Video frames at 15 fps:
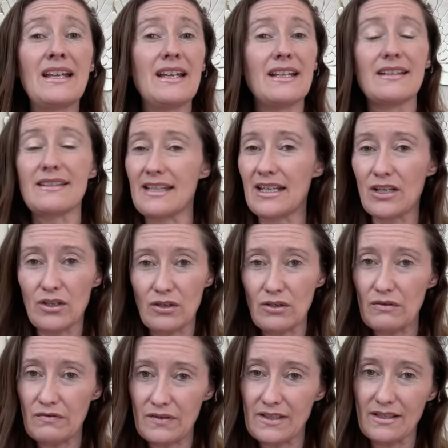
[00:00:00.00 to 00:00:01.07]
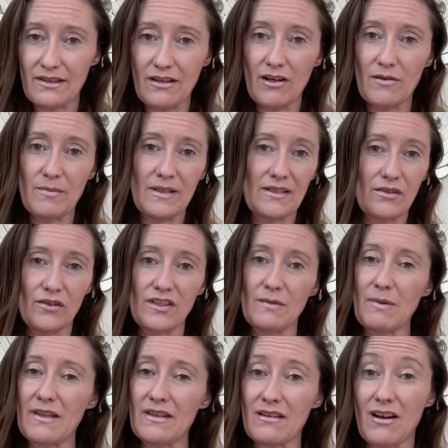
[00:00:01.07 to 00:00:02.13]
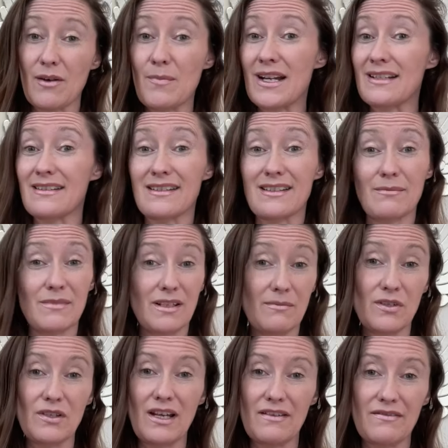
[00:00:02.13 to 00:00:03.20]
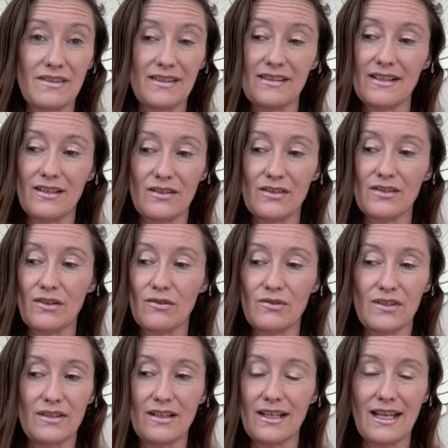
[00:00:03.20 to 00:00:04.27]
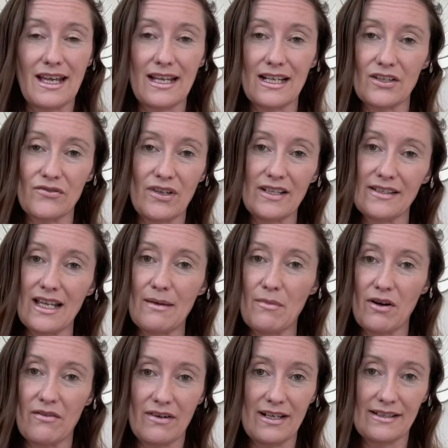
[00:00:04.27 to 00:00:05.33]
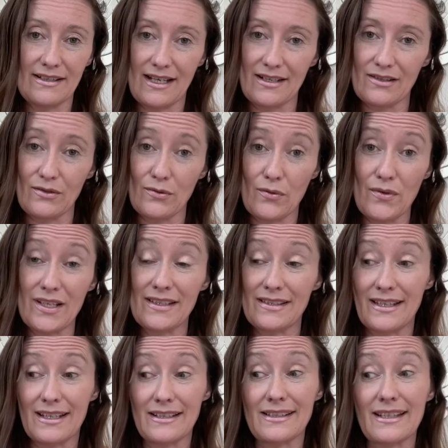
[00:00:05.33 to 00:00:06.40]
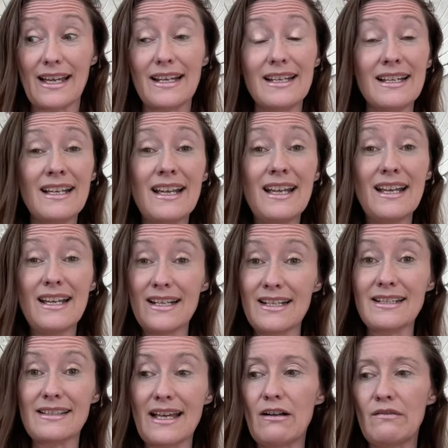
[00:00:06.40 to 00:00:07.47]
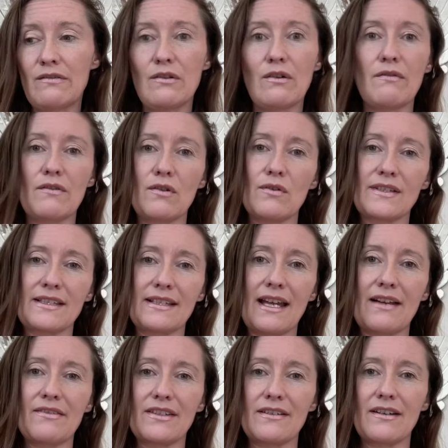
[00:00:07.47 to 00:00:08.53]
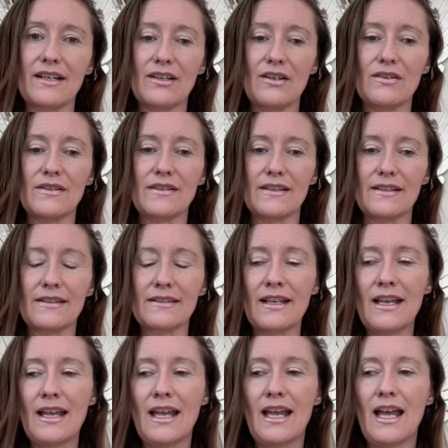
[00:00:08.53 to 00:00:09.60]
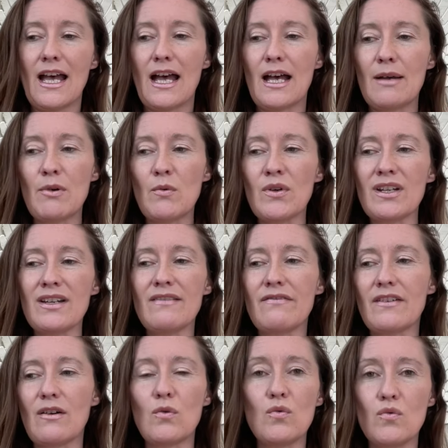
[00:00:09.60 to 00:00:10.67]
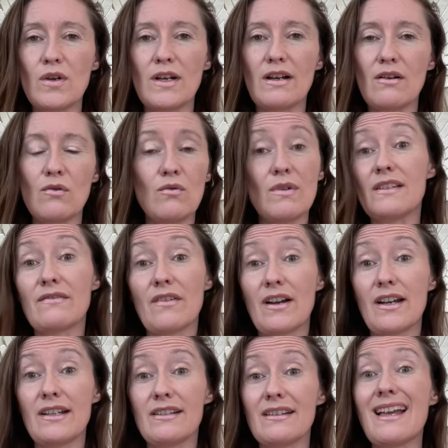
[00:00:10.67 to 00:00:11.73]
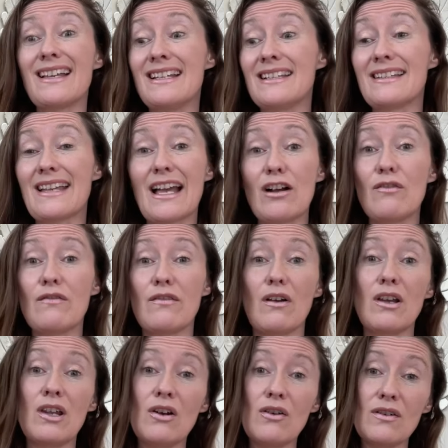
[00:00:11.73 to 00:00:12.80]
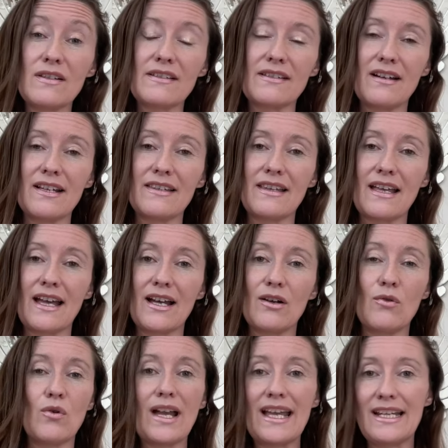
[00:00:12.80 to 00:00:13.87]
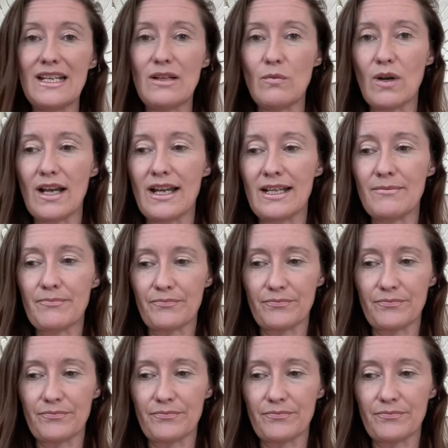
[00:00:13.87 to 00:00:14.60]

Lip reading: seeing a good physiotherapist, osteopath, chiropractor. Sometimes you have to see a consultant and get x-rays and MRI scans and all these things. And it is helpful, of course, to have a diagnosis. But what I always find is helpful alongside that, or anyway,